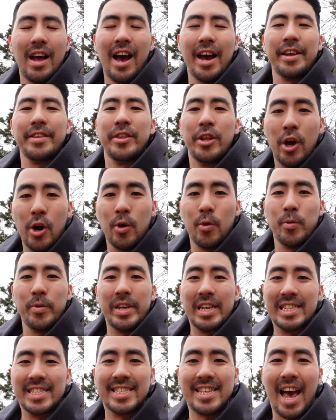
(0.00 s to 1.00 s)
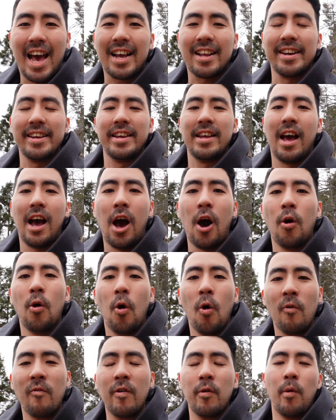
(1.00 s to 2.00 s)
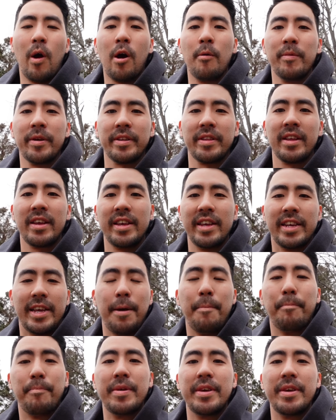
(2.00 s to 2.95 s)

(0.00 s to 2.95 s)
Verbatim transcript: I know exactly how overwhelming it can